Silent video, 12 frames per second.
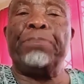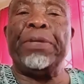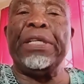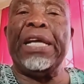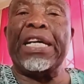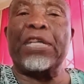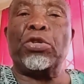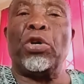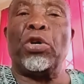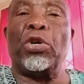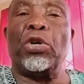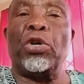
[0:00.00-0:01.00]
bill has
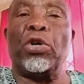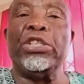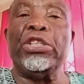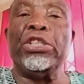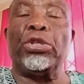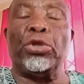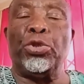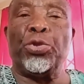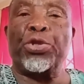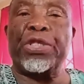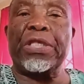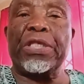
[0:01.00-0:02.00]
already
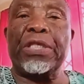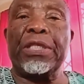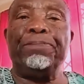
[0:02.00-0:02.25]
introduced